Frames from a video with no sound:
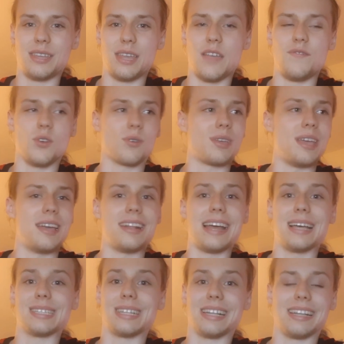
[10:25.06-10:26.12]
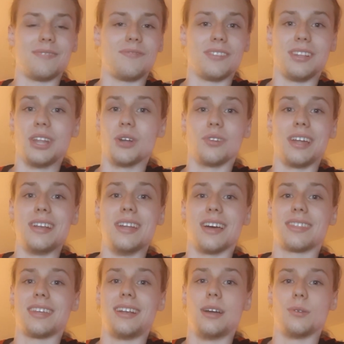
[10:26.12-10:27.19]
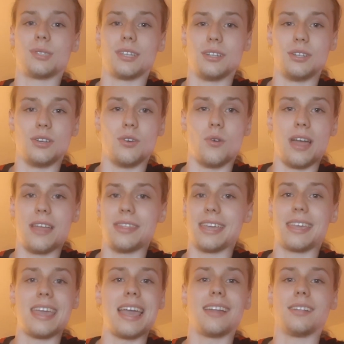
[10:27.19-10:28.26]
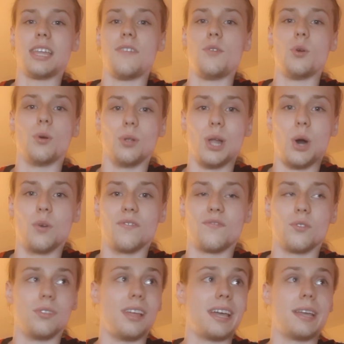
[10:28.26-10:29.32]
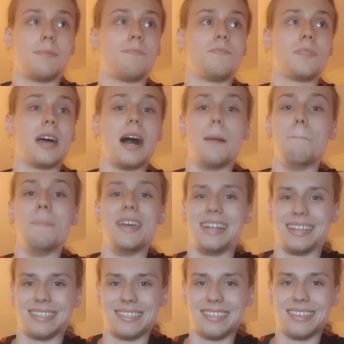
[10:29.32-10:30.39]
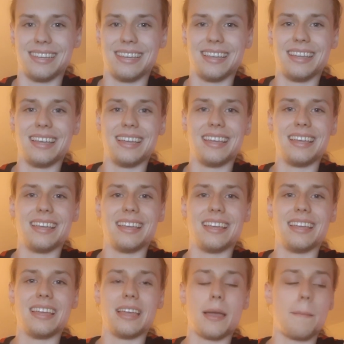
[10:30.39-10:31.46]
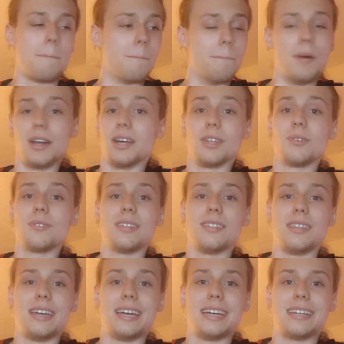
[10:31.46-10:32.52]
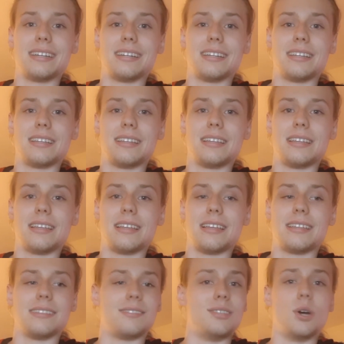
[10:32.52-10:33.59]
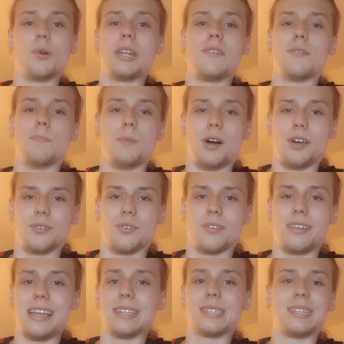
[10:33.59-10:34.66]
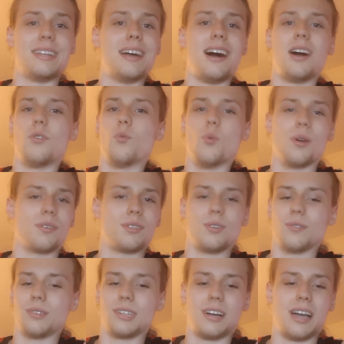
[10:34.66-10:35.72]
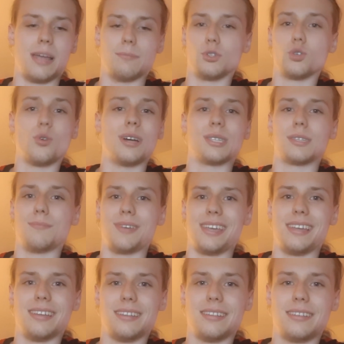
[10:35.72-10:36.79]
If your kid has literally nothing else to do and they can't leave you alone for like a minute. But other than that, don't even bother. It's not worth your time, trust me.